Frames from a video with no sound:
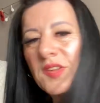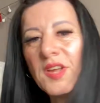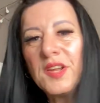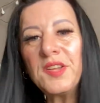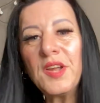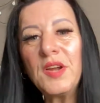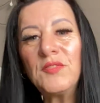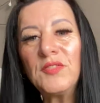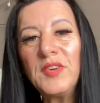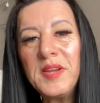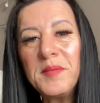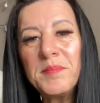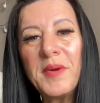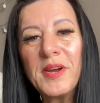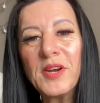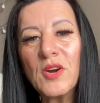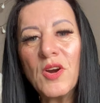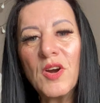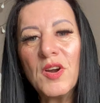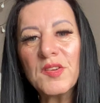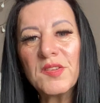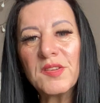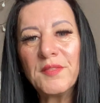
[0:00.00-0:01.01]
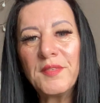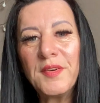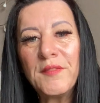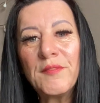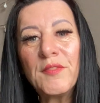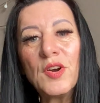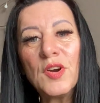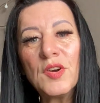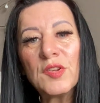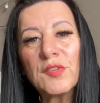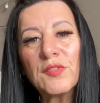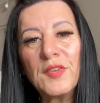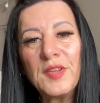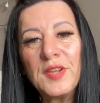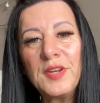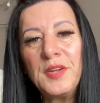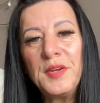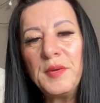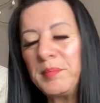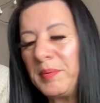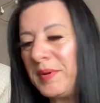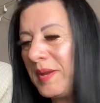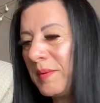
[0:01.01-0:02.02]
I don't read my cards in reverse for the
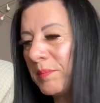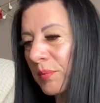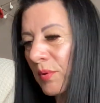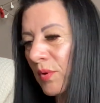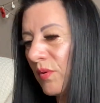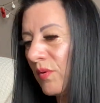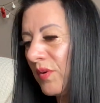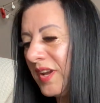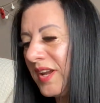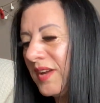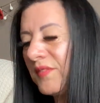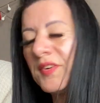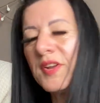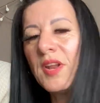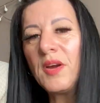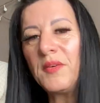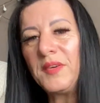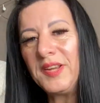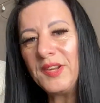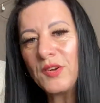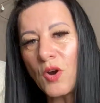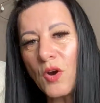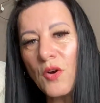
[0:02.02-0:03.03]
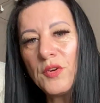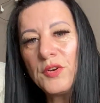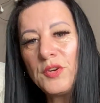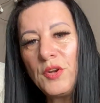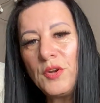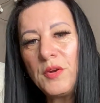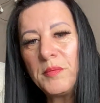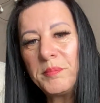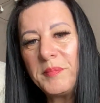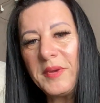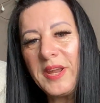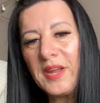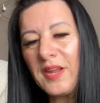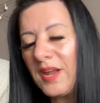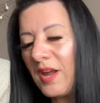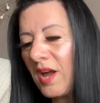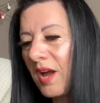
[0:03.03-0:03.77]
new people, even though you got new